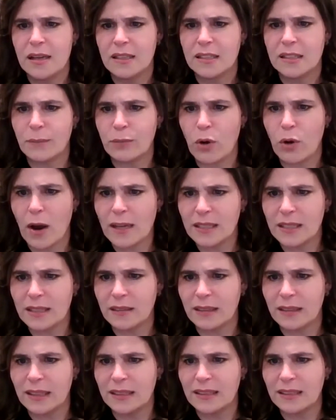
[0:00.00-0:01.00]

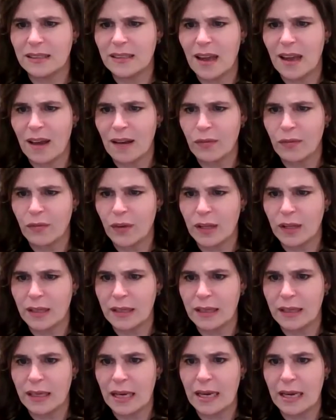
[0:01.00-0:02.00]
Surprisingly, did not feel
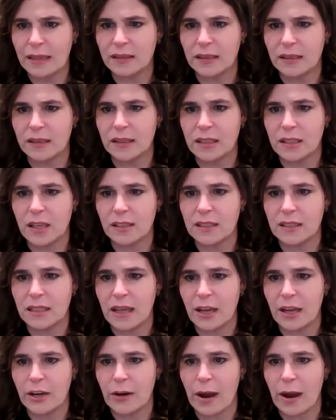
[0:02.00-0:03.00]
a need to discuss
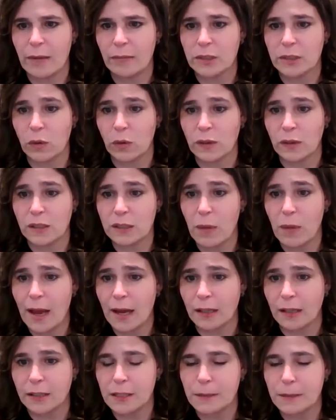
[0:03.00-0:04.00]
later and was all
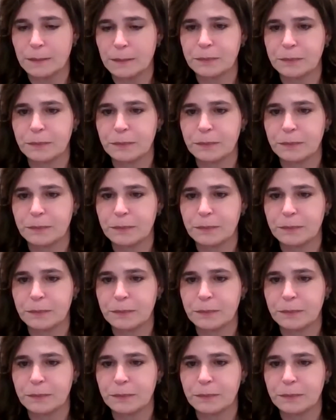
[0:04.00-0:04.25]
smiles.